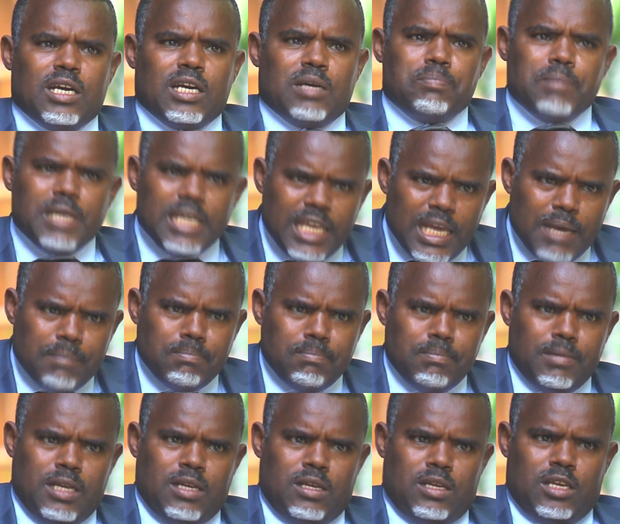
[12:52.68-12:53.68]
medium,
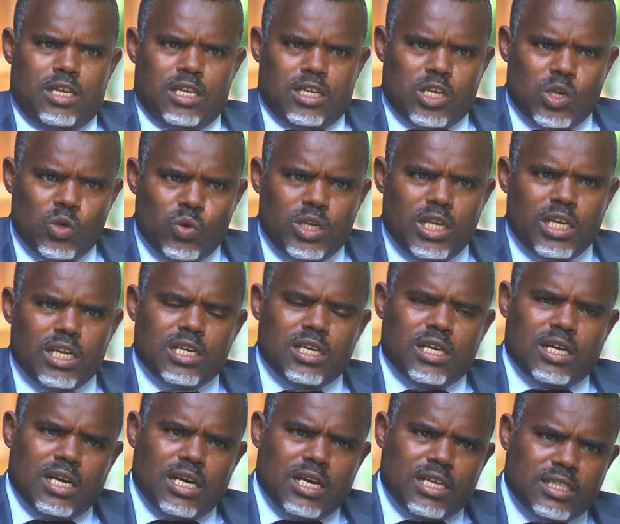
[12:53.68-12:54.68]
including
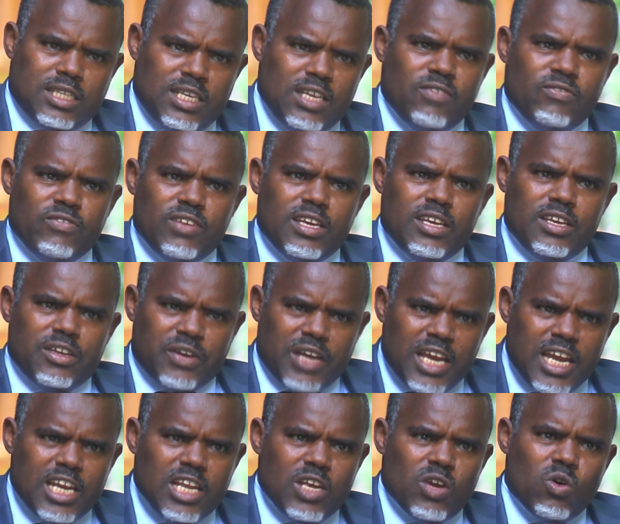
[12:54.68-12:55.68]
TV,
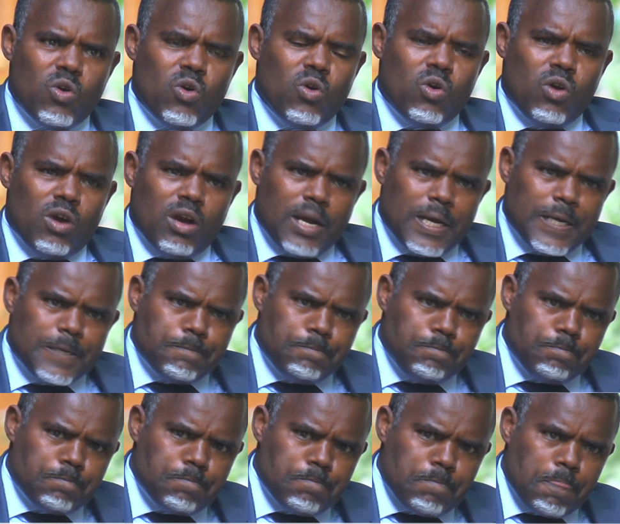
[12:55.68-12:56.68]
radio,
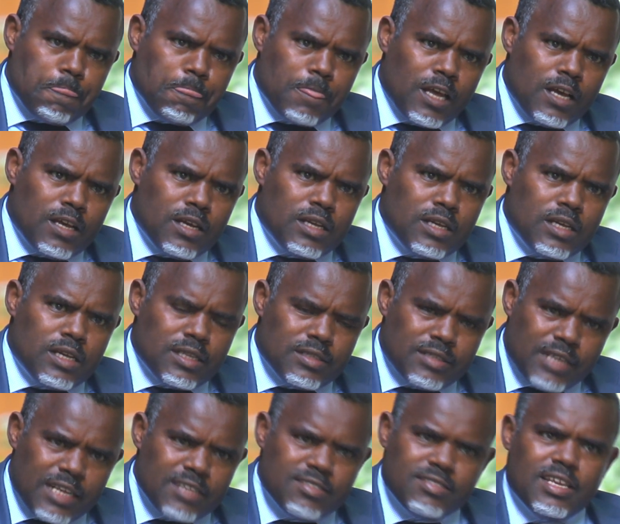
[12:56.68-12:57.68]
and
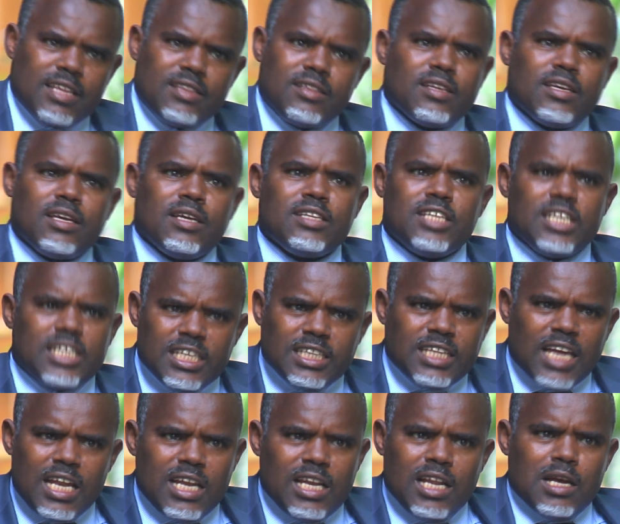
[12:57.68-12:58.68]
the recent
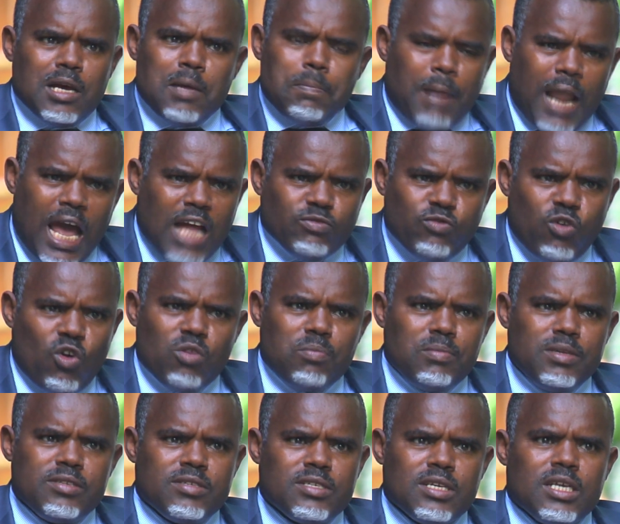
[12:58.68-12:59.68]
digital
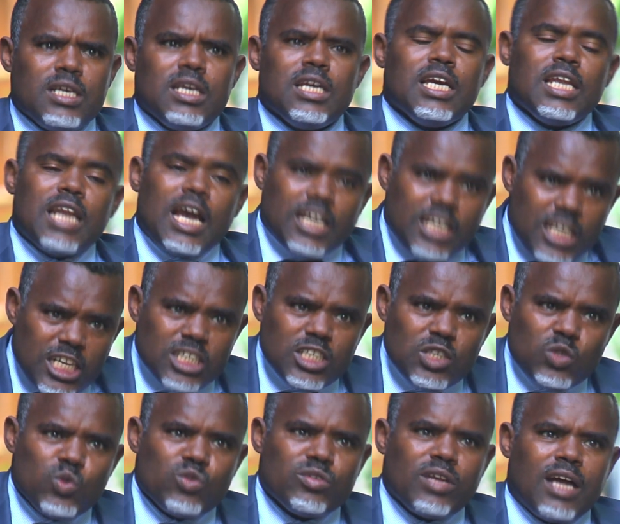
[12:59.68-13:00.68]
platforms. In addition
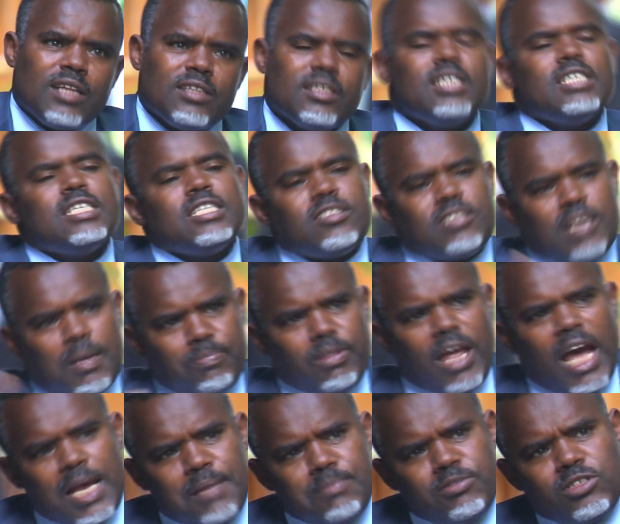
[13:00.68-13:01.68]
to that,
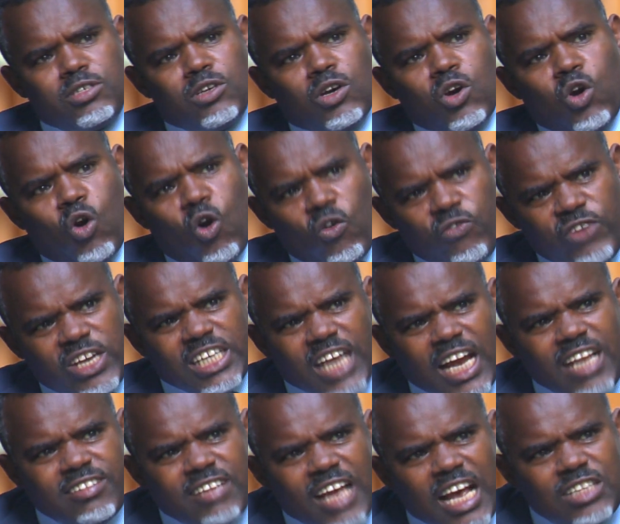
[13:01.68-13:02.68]
sometimes
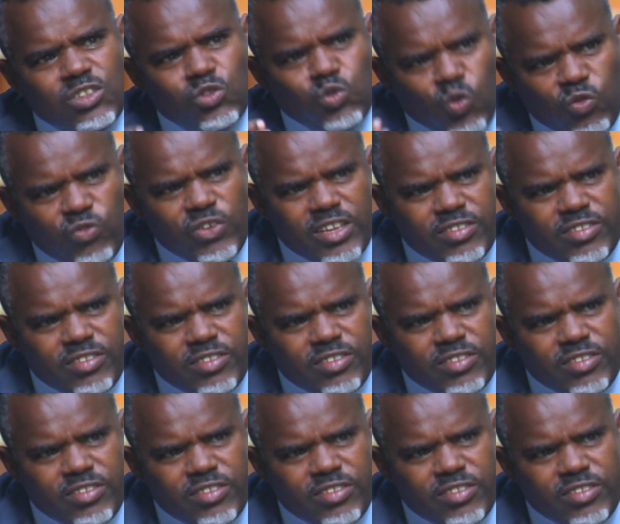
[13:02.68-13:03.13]
officials has to